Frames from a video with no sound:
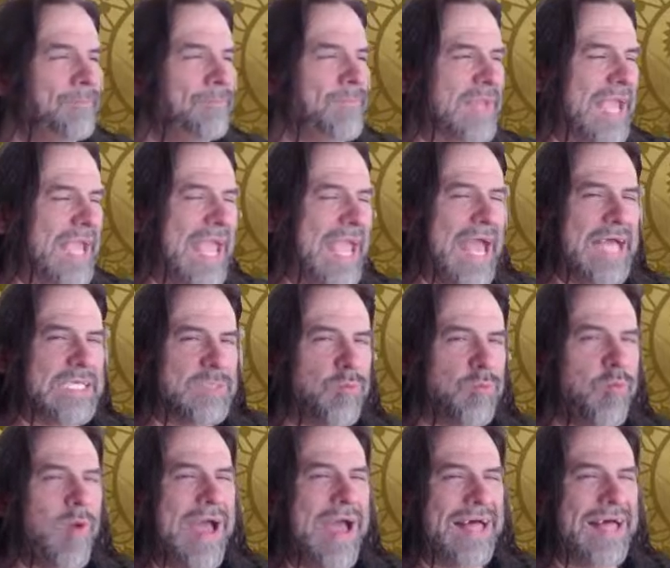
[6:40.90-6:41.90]
as
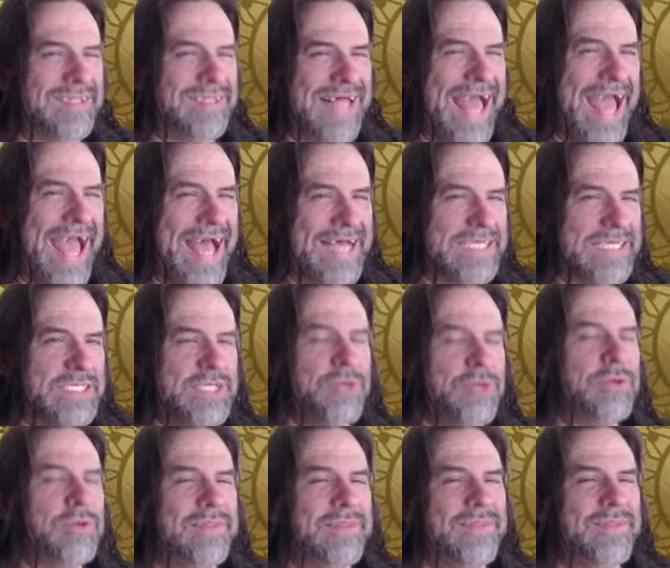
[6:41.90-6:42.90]
well as you
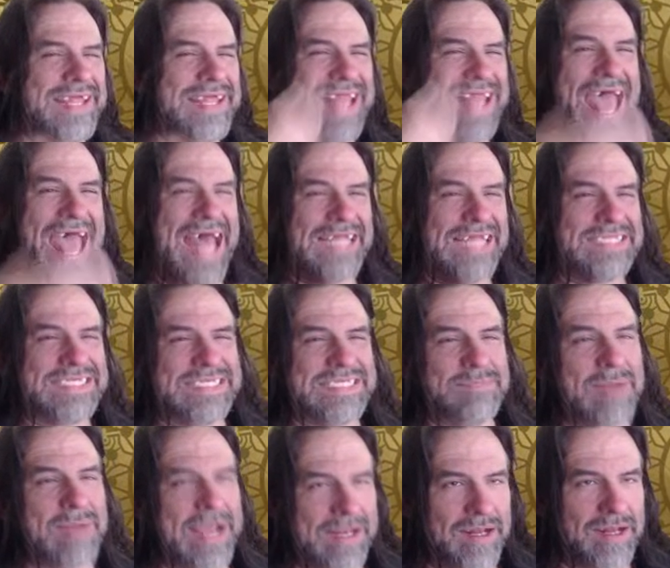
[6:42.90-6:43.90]
can then add
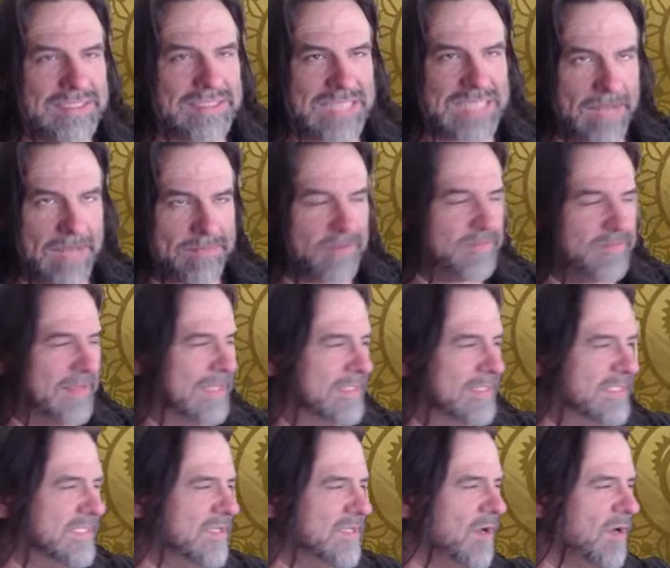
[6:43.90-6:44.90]
smite on top of
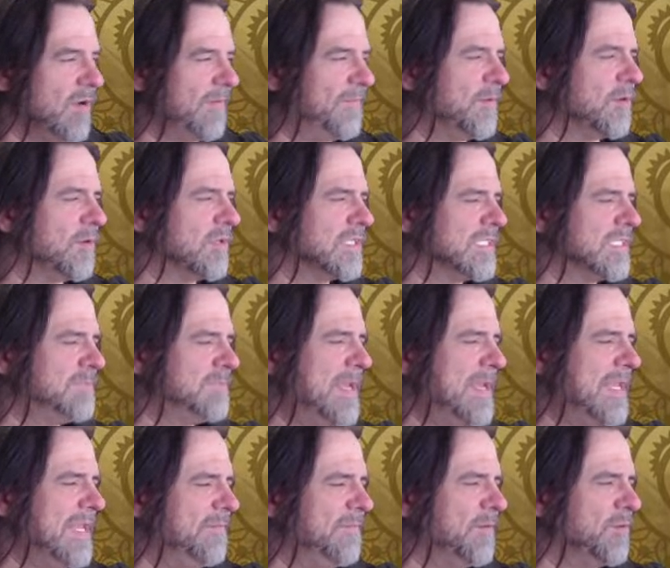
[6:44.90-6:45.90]
it. So if you're
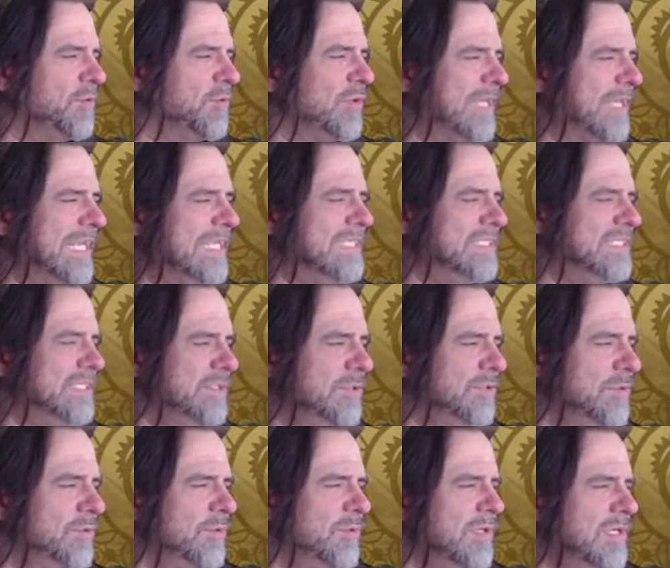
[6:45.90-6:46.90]
looking
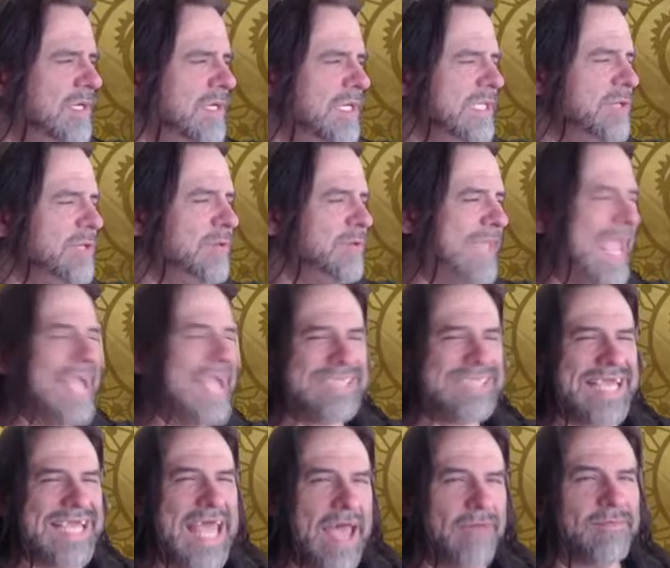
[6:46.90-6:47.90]
to, you can't
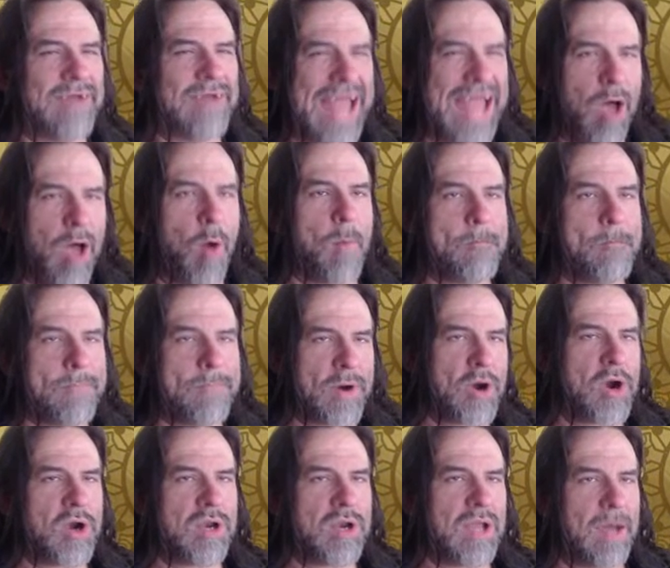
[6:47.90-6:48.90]
ever
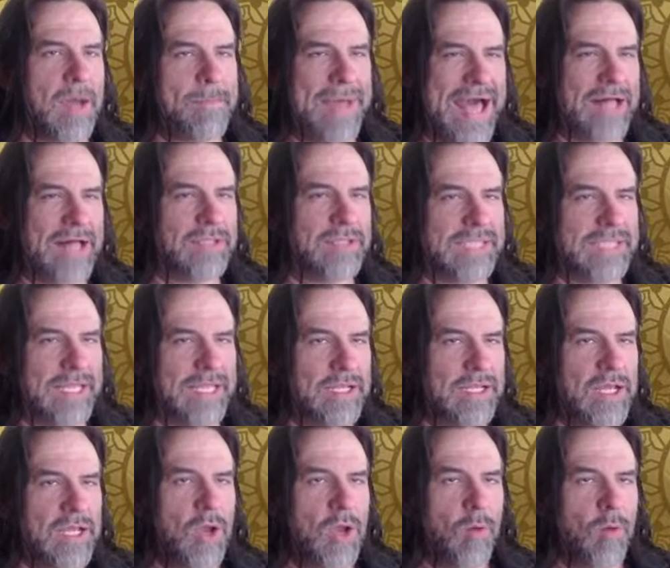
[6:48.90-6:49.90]
outburn a paladin
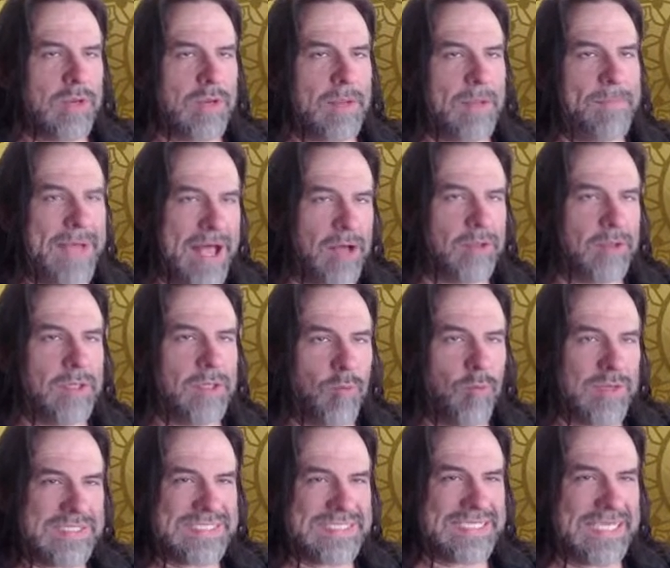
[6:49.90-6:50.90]
when a paladin
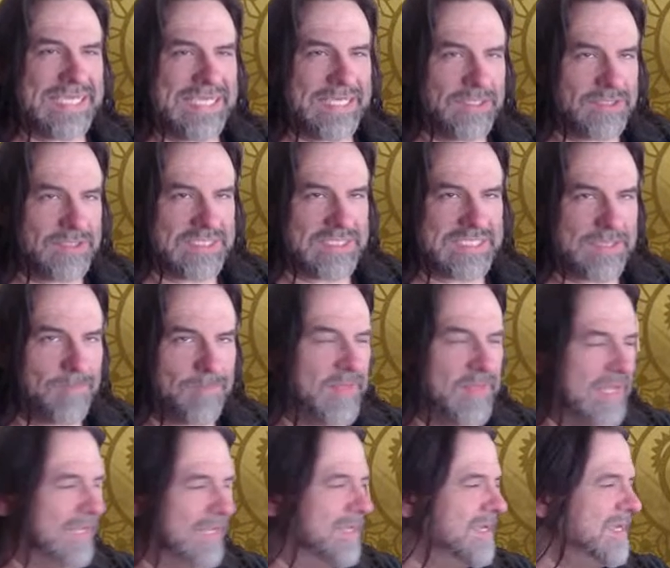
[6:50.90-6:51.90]
wants to kill
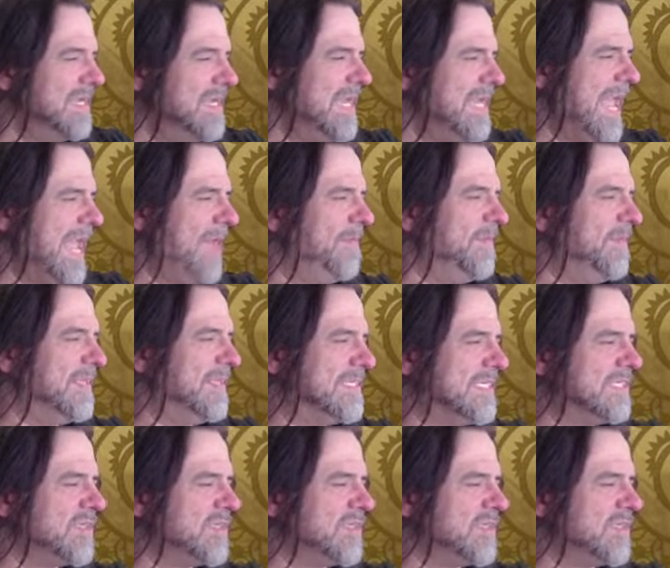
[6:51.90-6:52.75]
something. And this is